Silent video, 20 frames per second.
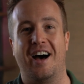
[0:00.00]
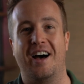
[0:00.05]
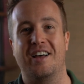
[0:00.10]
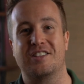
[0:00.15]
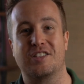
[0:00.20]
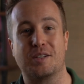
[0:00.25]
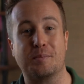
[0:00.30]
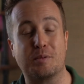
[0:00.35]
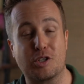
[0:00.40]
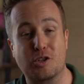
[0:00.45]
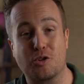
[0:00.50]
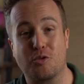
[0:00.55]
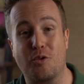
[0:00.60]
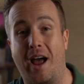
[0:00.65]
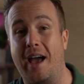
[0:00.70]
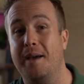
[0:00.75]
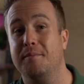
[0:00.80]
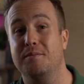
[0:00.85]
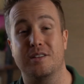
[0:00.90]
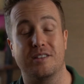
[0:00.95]

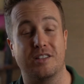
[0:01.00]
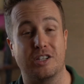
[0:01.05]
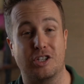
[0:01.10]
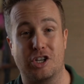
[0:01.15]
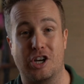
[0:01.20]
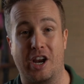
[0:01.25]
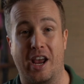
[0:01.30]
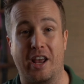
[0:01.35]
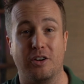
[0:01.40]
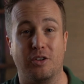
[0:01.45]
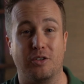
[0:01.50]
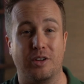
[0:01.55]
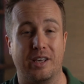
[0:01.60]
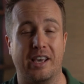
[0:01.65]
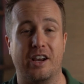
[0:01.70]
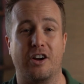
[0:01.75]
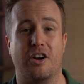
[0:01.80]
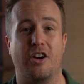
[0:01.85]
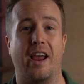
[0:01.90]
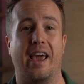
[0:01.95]
Subscribe to the channel
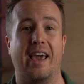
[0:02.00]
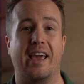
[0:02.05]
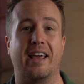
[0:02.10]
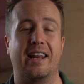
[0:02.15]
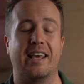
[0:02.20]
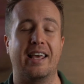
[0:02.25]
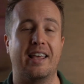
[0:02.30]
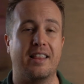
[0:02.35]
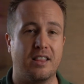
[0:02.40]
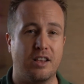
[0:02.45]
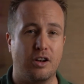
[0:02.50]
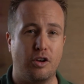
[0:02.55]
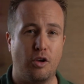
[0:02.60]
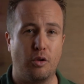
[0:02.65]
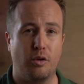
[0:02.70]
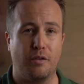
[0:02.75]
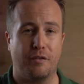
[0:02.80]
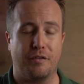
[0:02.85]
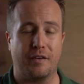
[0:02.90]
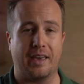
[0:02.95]
here and hit the
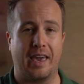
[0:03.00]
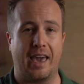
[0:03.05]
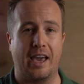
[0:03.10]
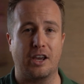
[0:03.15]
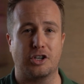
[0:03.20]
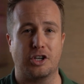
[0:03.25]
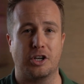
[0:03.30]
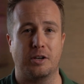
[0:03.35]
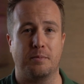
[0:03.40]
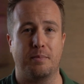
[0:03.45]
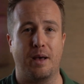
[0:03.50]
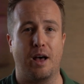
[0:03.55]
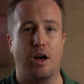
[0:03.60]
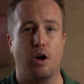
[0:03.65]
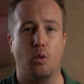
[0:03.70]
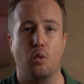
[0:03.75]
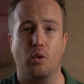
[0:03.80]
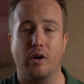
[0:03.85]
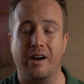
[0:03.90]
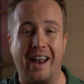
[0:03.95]
notification
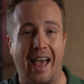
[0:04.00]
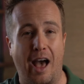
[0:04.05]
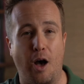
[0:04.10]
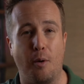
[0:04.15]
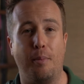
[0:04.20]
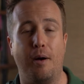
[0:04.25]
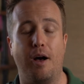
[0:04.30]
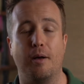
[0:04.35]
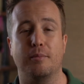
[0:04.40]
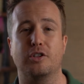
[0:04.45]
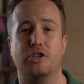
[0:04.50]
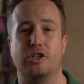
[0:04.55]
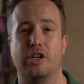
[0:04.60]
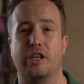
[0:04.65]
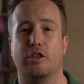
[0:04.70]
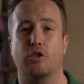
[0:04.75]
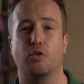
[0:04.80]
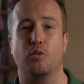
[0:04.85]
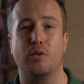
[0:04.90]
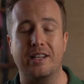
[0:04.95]
bell. We're now
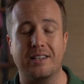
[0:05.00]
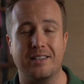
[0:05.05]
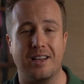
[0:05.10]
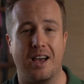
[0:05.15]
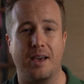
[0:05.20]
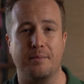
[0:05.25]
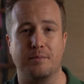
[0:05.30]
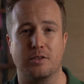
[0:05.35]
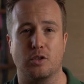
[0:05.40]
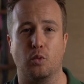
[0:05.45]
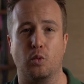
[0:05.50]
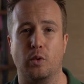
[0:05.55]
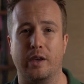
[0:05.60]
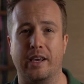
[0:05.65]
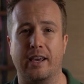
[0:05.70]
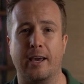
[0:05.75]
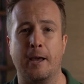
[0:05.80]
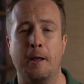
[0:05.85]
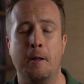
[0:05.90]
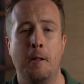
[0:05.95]
publishing 3 times a
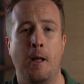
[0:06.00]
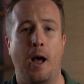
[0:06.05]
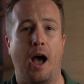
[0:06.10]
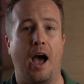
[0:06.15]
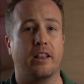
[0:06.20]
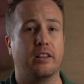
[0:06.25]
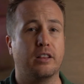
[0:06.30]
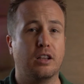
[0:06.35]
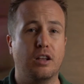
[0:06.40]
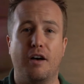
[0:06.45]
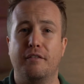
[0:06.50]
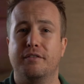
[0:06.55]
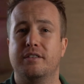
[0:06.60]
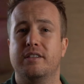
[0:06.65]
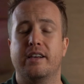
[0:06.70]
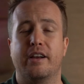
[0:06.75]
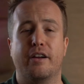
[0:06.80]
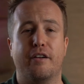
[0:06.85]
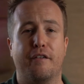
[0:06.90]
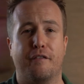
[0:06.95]
week. I'd love to
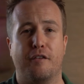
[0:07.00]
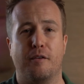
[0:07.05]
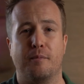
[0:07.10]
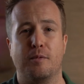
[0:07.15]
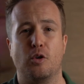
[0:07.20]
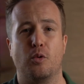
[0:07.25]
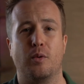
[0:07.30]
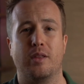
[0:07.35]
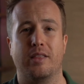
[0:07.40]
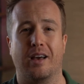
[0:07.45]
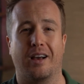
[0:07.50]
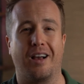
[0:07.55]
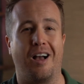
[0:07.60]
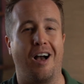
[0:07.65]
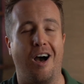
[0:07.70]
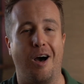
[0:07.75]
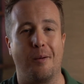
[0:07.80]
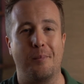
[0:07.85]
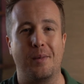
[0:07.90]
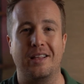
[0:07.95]
hear from you in the
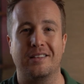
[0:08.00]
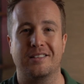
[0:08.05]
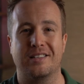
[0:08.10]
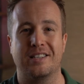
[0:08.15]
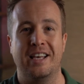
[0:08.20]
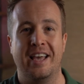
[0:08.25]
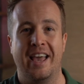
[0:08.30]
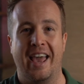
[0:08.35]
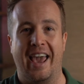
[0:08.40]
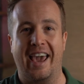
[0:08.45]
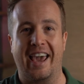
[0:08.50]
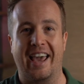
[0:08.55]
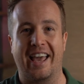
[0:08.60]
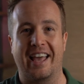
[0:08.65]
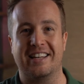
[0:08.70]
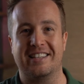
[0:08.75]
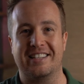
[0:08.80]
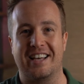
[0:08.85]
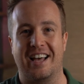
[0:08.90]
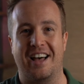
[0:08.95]
comments.
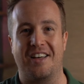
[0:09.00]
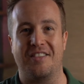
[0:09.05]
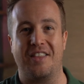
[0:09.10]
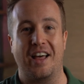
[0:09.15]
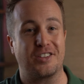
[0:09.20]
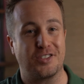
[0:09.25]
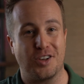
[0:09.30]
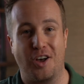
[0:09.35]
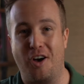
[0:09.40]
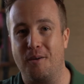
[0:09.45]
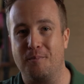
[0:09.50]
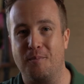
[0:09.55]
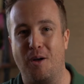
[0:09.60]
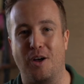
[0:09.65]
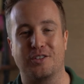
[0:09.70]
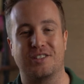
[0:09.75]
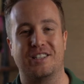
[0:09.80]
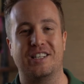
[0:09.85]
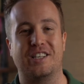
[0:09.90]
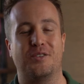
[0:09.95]
And that's all.
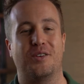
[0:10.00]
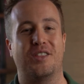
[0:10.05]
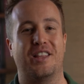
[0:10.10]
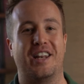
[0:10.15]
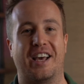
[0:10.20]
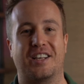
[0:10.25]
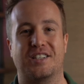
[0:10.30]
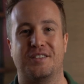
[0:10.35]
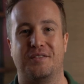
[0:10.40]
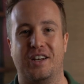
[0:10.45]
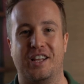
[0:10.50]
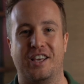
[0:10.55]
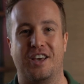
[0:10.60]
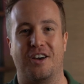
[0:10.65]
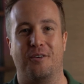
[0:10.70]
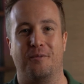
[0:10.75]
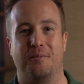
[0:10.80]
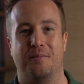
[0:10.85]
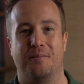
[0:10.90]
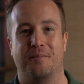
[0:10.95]
I'll see you in the next video.